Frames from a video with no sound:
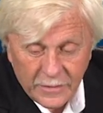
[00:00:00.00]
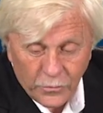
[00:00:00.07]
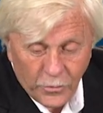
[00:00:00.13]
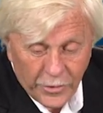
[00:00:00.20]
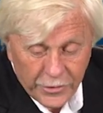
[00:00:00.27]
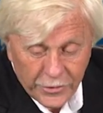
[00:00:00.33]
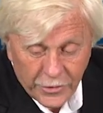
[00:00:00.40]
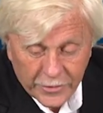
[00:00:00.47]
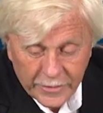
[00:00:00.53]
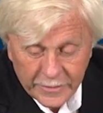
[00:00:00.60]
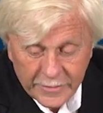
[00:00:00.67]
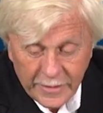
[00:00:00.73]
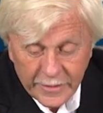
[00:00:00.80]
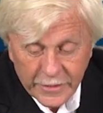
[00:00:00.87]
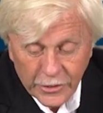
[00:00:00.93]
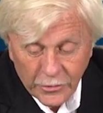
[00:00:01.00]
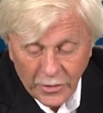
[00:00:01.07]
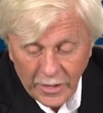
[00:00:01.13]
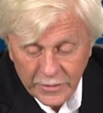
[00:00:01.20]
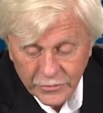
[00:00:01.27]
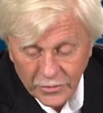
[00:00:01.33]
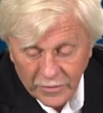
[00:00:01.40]
"Well, you're not going to take your
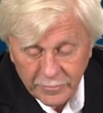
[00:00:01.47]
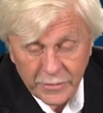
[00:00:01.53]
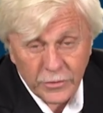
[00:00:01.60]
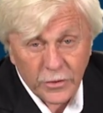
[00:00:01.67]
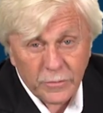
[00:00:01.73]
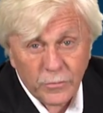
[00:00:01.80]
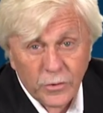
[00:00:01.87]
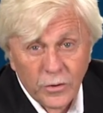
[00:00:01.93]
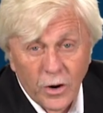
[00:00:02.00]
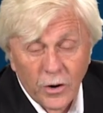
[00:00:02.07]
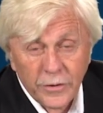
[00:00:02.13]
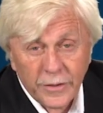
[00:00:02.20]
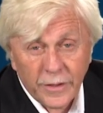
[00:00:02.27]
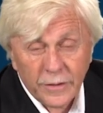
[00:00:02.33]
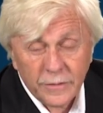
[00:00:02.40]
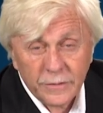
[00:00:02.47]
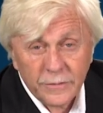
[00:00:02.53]
eyes off me no more, are you?"